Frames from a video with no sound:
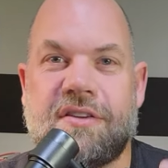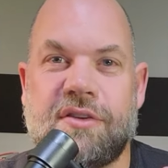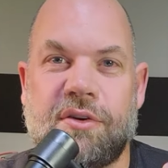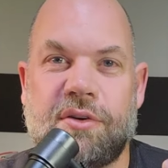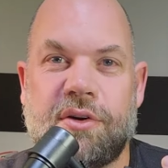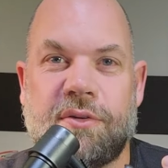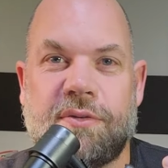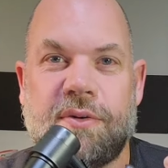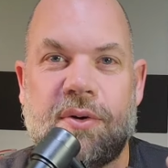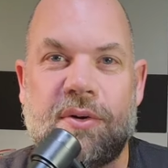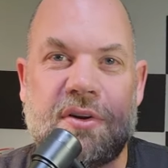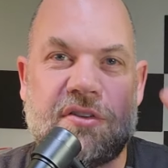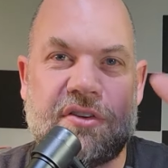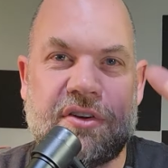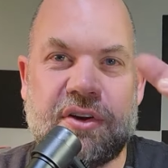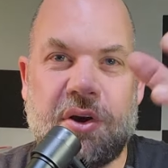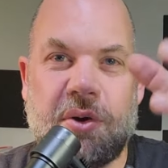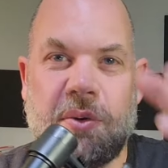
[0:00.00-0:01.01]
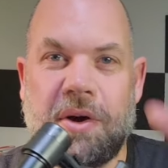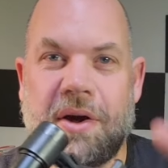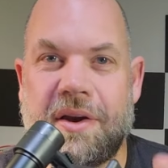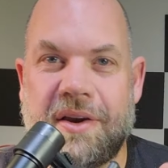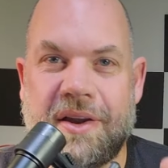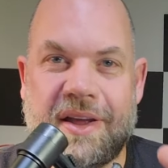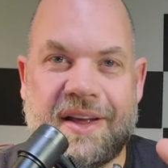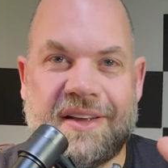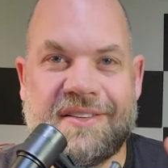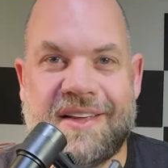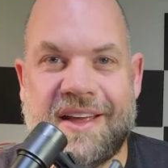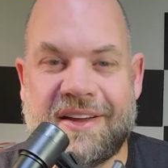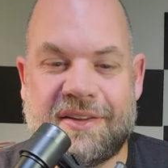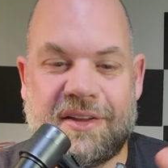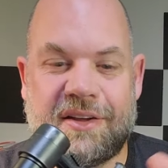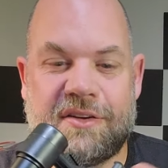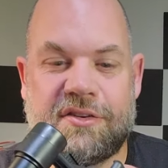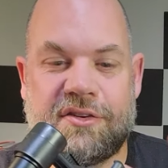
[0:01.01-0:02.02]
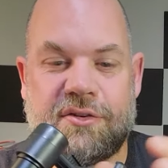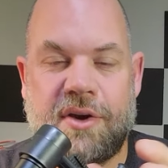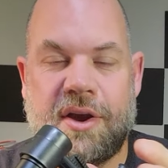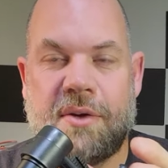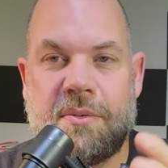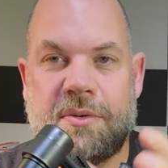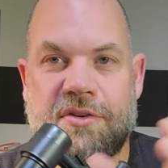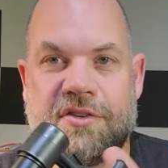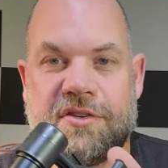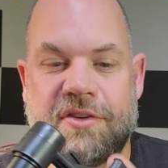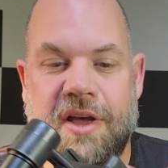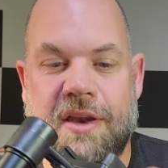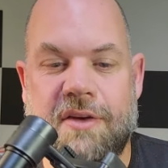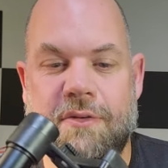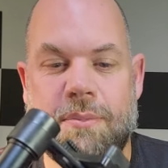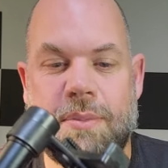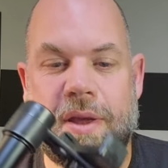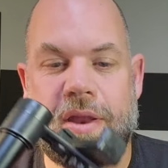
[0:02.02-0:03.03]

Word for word: so your phone doesn't go on exactly straight, which is kind of a